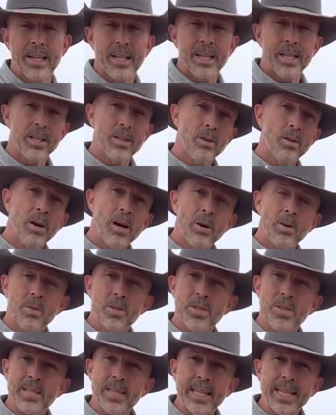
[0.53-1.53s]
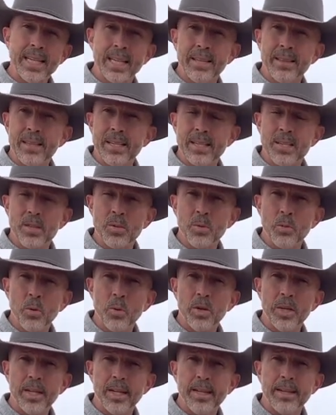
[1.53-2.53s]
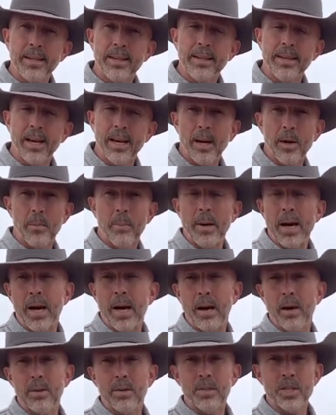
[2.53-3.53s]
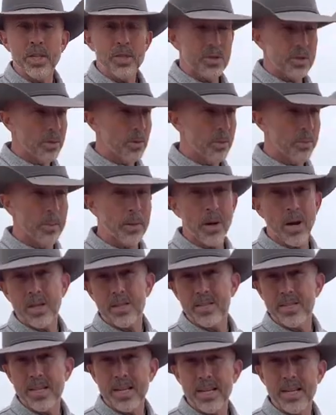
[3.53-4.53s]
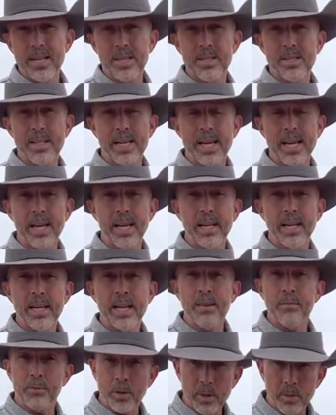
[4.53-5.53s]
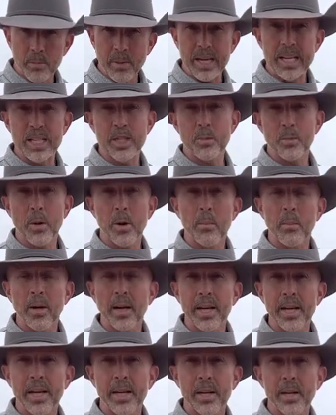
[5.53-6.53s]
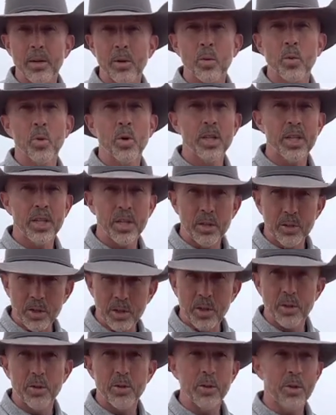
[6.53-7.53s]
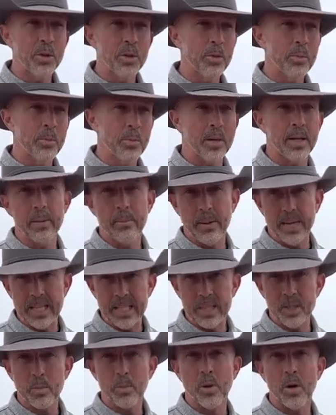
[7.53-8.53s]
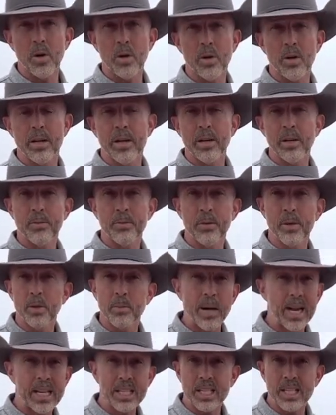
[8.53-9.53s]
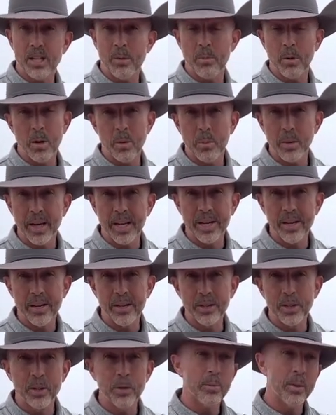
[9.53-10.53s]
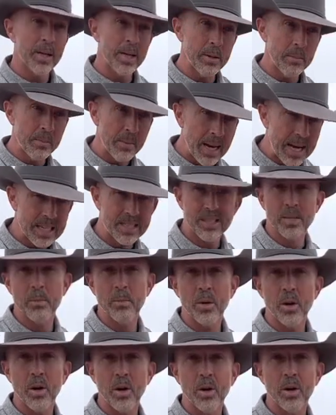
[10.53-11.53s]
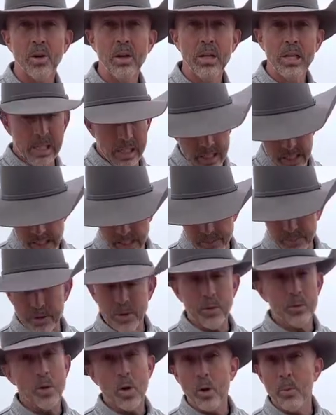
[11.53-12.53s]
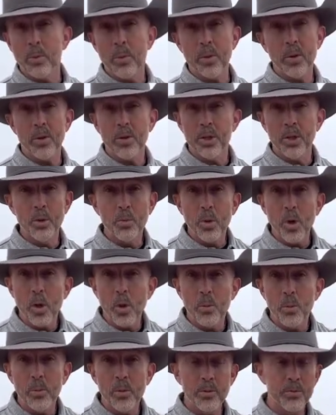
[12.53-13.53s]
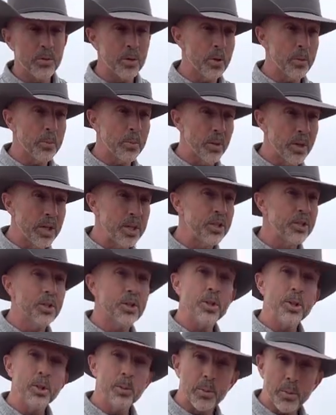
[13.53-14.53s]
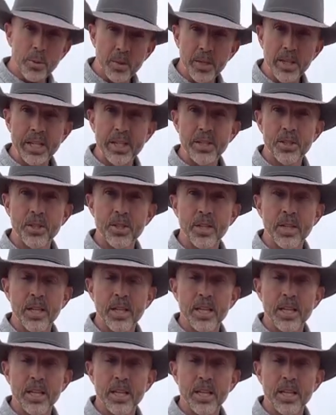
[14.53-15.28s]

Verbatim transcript: You know, I was thinking this morning about just the process and if you're a baseball player, what do you do? You play baseball. If you're a basketball player, you play basketball. If you're a roper, you rope. If you're a preacher, you preach.